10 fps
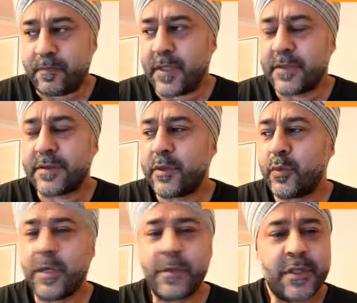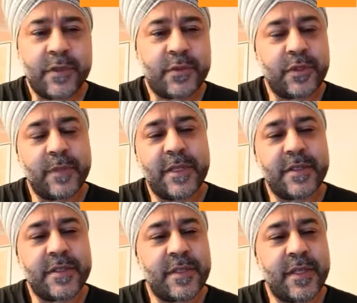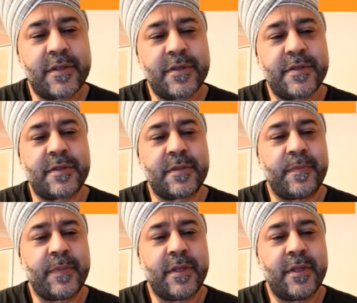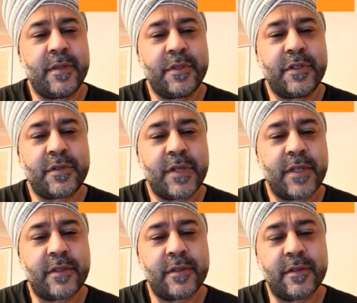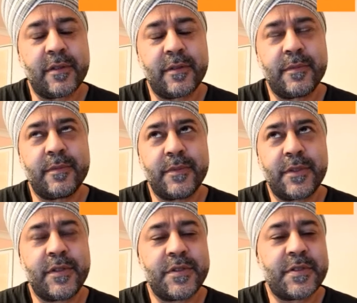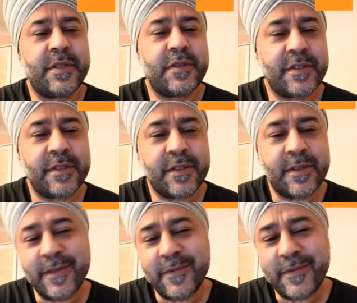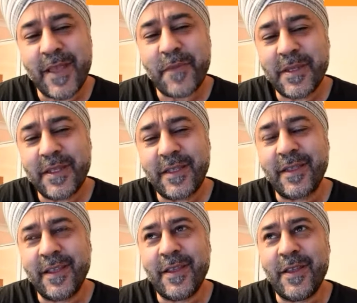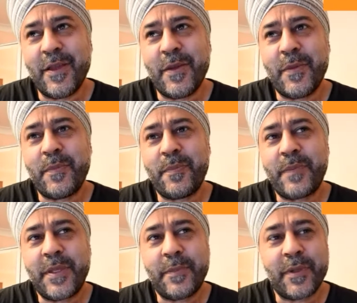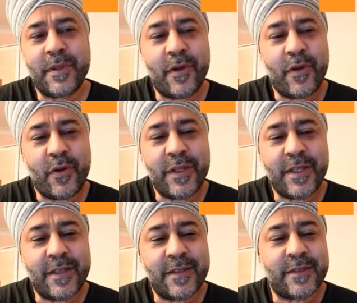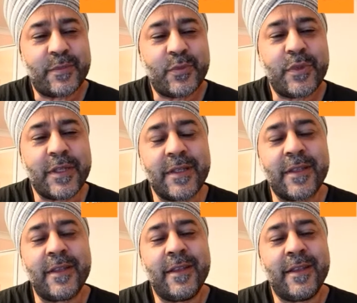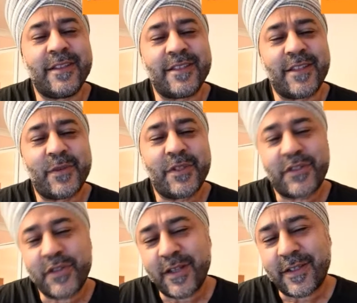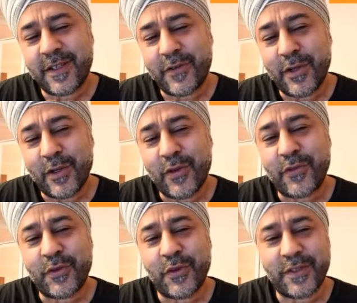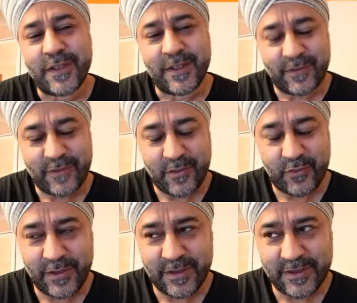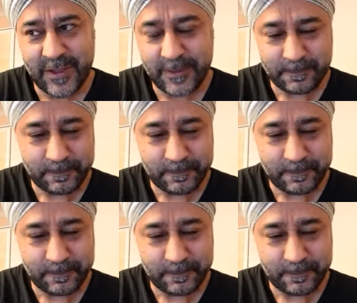So what I'm going to talk about today, because I'm going to try and, because there isn't that many people on here this morning, so I'm going to try and cover a lot of content around real estate